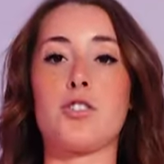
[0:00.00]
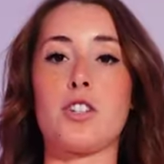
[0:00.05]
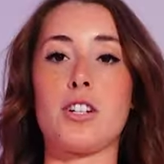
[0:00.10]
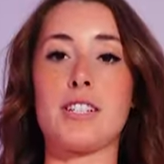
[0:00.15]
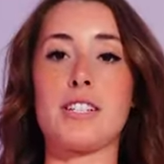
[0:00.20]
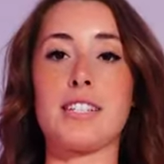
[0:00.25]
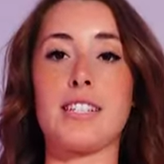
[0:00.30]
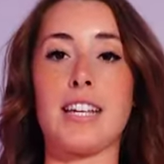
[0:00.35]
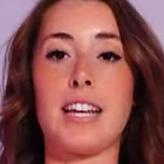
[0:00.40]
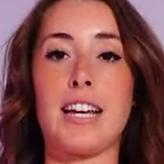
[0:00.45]

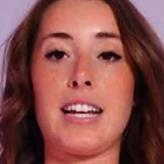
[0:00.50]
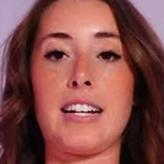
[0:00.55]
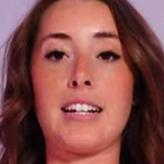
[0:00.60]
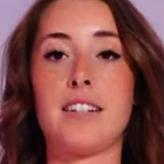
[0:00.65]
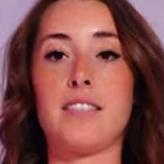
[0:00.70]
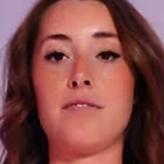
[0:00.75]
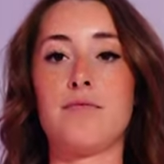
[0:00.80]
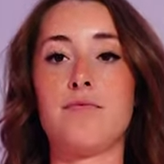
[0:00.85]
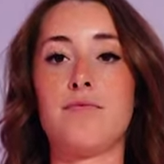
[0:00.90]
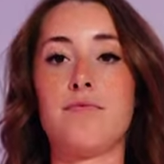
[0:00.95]
just like
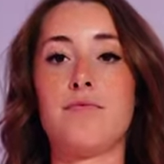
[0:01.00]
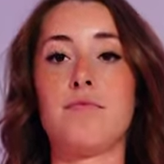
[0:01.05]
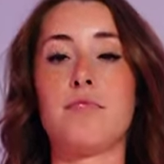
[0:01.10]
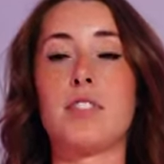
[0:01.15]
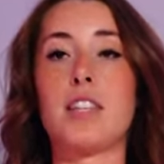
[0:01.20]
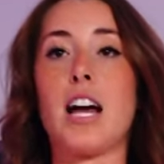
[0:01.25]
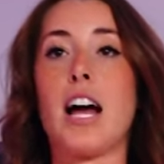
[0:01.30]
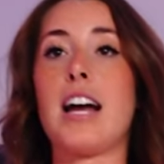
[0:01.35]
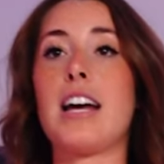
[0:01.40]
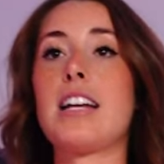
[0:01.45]

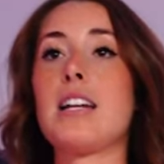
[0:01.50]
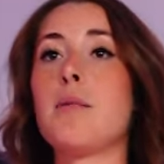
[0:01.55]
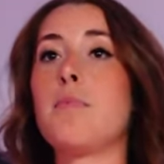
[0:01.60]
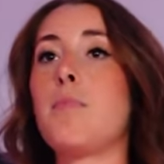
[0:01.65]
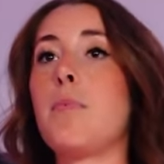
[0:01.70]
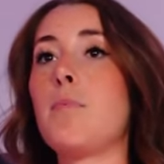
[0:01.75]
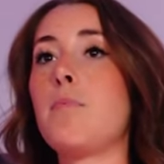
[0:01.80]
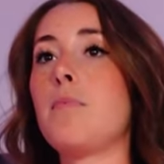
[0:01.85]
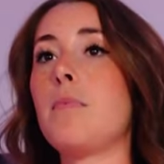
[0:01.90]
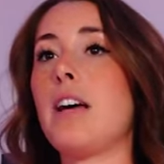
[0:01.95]
not
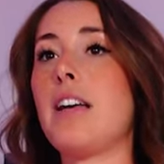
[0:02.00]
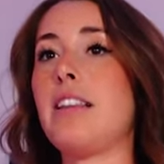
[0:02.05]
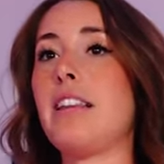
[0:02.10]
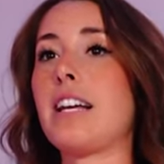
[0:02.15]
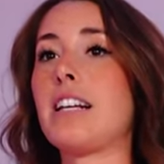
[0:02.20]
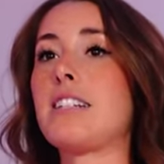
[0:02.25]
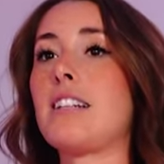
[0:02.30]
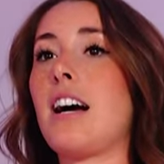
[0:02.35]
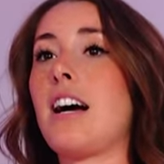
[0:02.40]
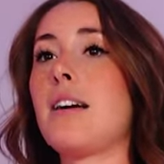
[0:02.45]

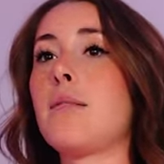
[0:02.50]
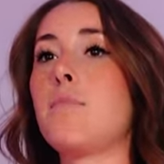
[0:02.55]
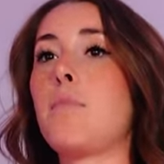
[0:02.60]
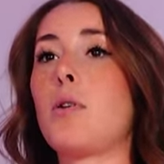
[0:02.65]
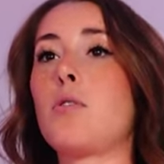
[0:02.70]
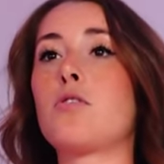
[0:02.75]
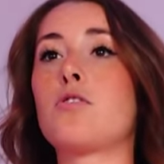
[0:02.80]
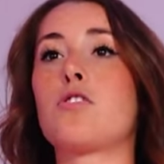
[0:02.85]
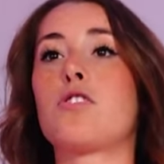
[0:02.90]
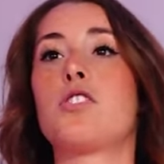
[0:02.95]
in
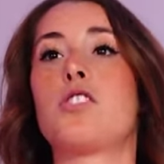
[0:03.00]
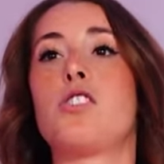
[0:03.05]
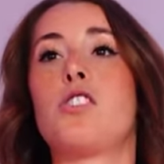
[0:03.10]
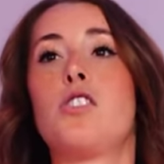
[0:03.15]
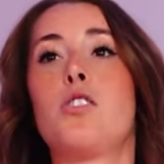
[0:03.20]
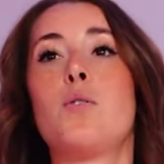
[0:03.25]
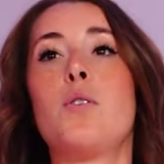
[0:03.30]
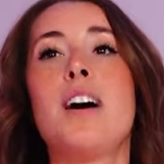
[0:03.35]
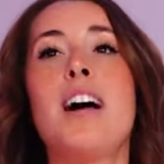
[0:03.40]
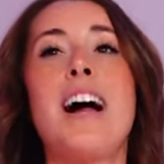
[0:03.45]
bows
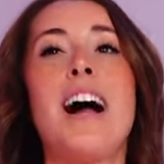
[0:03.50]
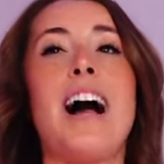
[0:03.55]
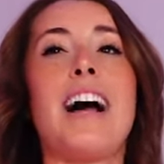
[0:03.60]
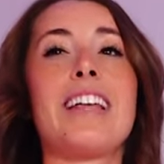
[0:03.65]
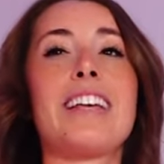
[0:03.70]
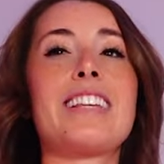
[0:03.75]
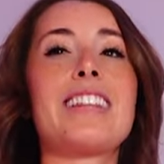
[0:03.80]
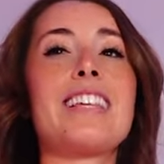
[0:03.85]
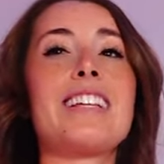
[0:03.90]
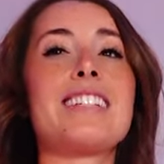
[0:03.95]
too.
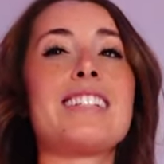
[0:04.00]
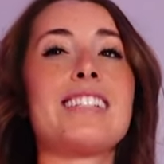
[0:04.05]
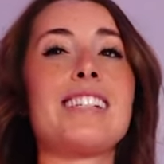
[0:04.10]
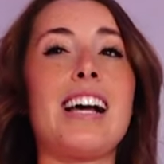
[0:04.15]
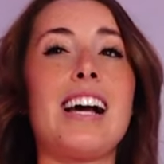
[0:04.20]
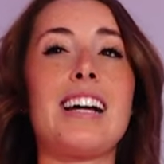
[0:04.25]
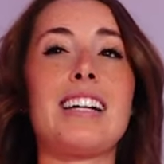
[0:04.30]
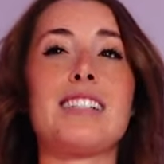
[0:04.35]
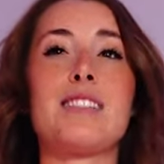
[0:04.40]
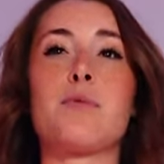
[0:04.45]
I like the
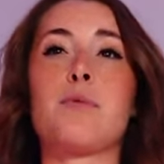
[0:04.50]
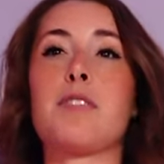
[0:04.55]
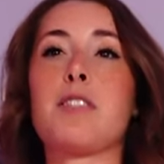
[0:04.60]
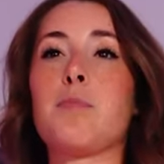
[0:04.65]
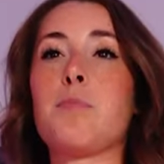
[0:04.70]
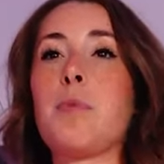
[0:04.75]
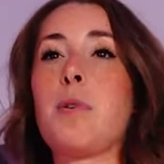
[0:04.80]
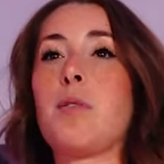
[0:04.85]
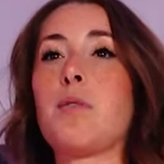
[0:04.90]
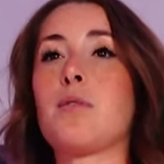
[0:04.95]
sides
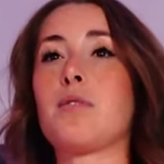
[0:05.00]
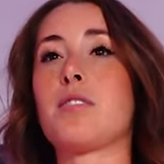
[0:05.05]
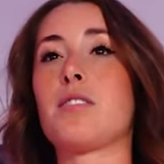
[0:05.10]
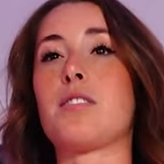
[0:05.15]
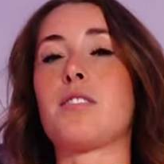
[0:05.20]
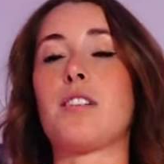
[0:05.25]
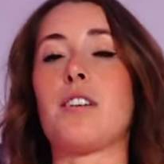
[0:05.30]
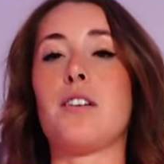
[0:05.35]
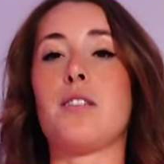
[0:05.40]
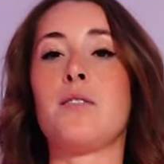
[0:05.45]
with the
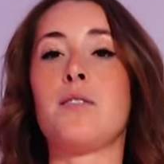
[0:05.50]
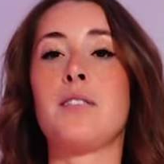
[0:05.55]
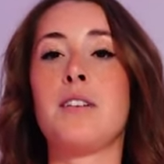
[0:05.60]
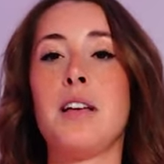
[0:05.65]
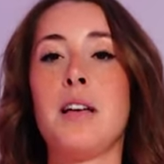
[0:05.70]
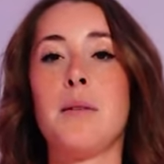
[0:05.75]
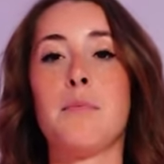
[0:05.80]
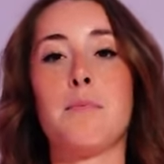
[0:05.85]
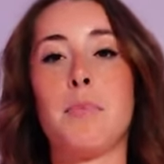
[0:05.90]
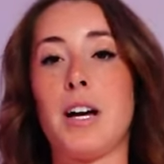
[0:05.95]
bows though.
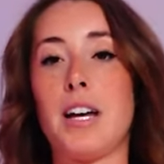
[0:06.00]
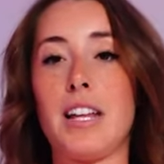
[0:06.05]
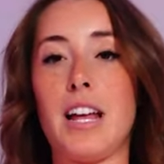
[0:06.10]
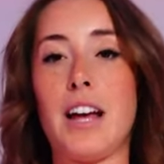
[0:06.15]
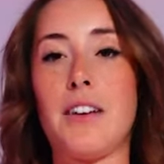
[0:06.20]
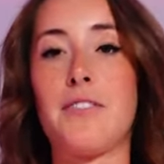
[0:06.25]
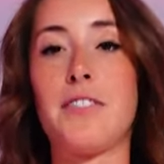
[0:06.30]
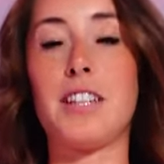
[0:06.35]
But I